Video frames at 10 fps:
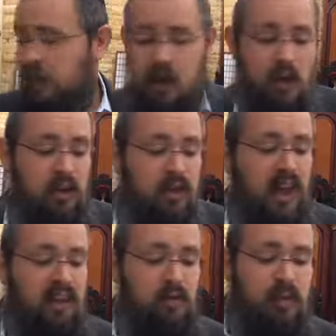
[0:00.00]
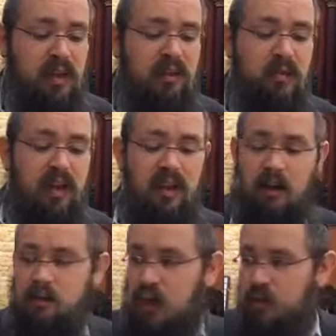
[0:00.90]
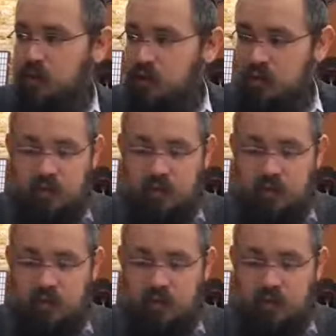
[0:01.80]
So that's what we explain now in chapter 3.